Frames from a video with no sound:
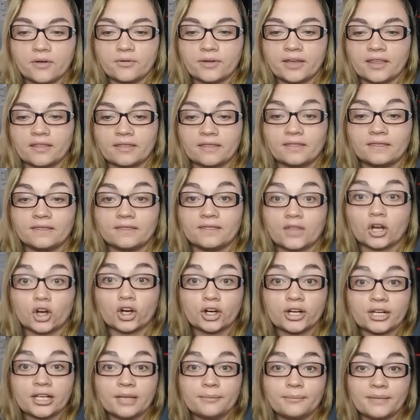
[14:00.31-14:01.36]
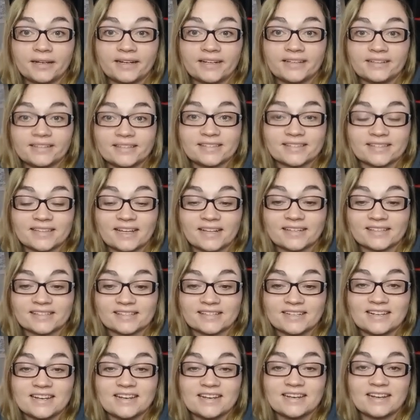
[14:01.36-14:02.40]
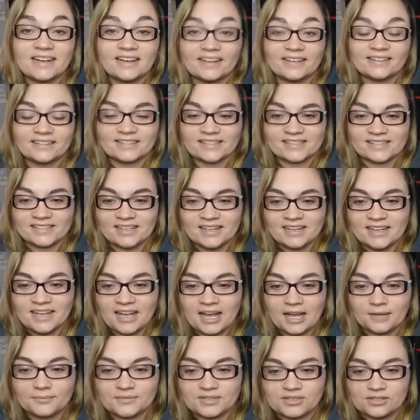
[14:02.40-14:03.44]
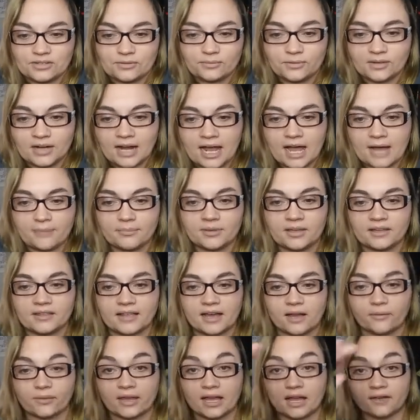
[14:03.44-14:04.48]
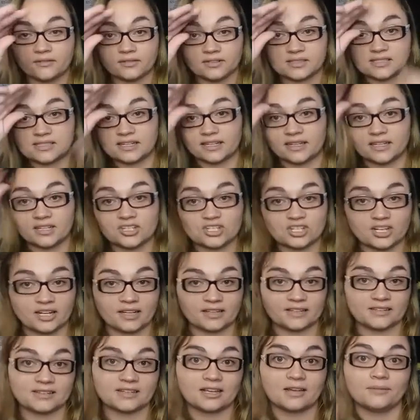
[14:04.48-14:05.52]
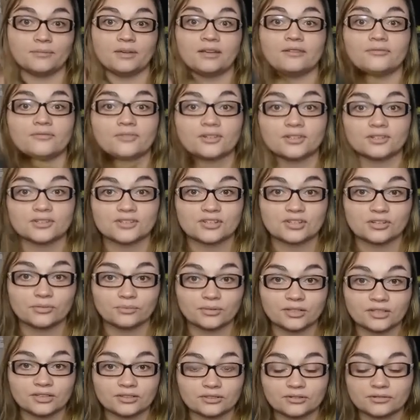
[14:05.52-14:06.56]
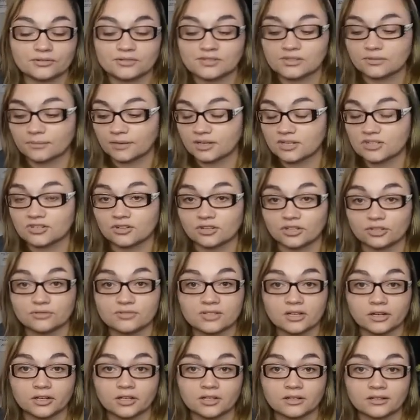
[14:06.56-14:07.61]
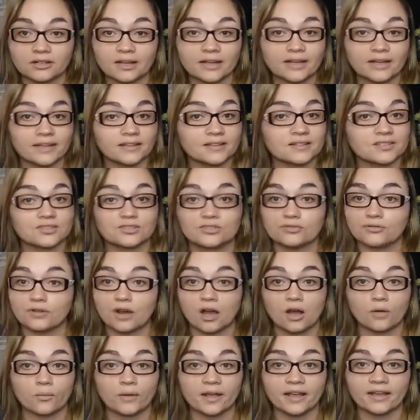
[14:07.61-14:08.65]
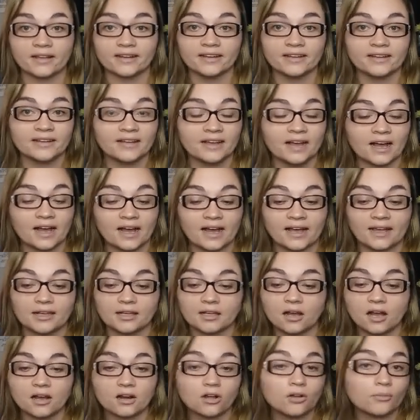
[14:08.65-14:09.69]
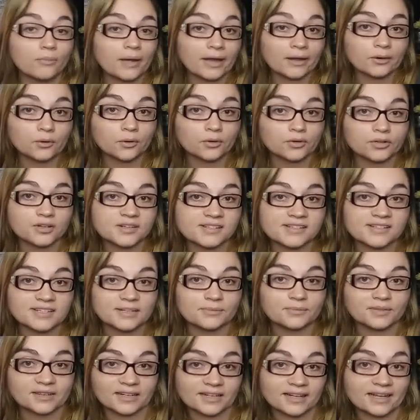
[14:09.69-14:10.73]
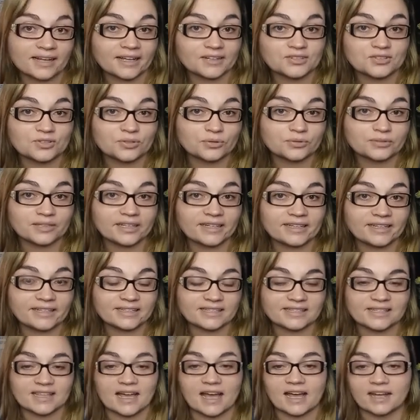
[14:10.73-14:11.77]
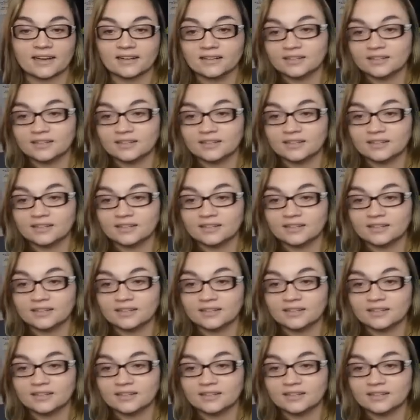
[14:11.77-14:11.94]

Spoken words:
in 30 minutes? That's nuts. I'm super happy that we have a second chance coming for Scooby-Doo, so make sure you tell your clients, do not wait. I got all my orders in, but then I had 2 ladies that